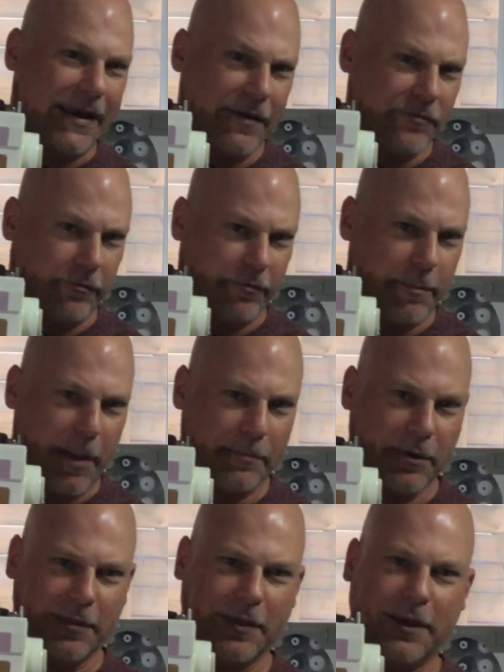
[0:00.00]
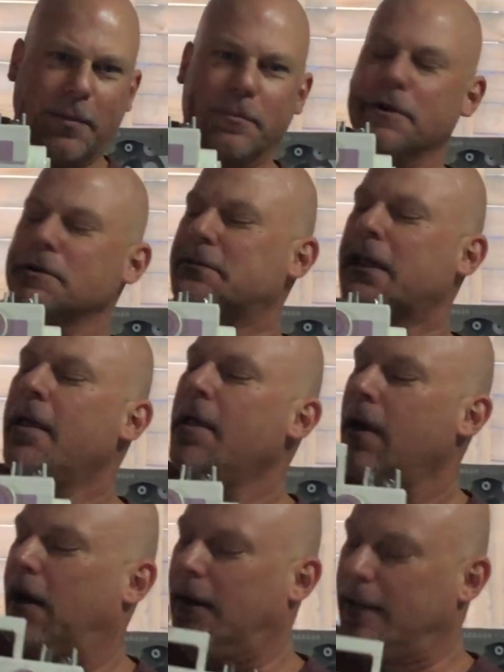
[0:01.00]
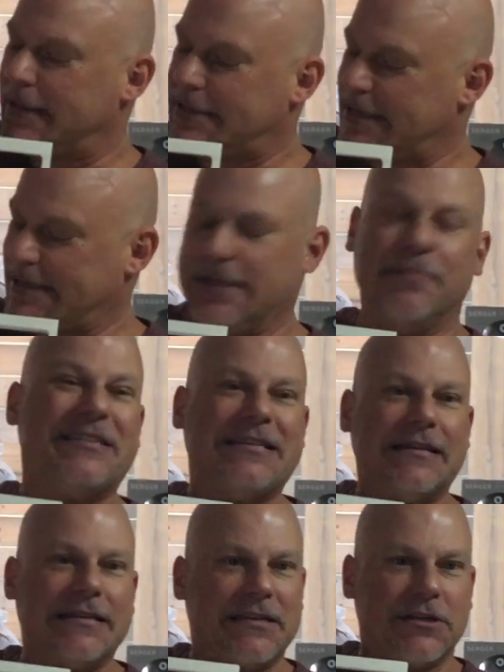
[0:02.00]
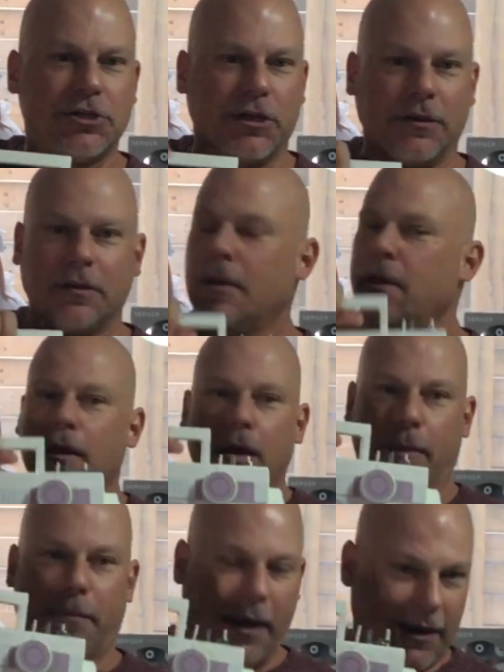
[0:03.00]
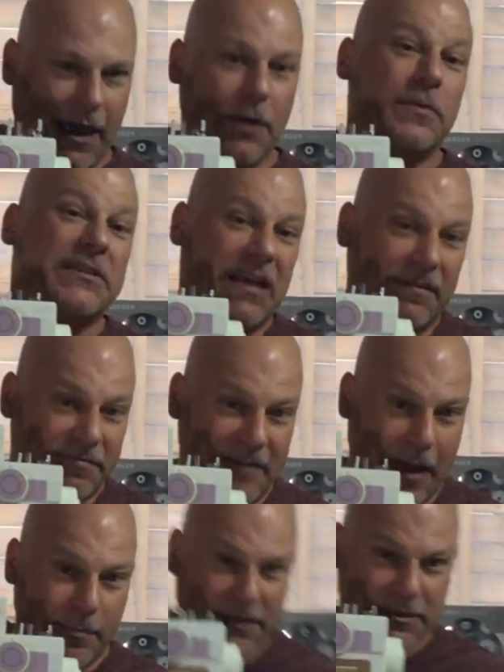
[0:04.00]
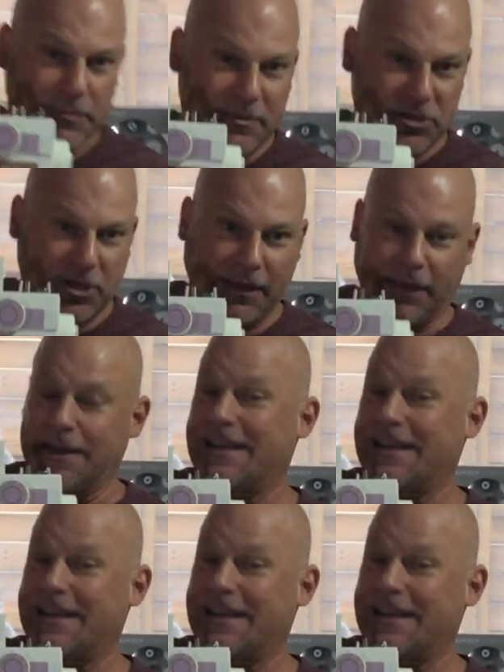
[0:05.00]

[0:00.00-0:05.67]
I never remember the numbers. Uh, it says limited edition, but again, was a fabulous machine.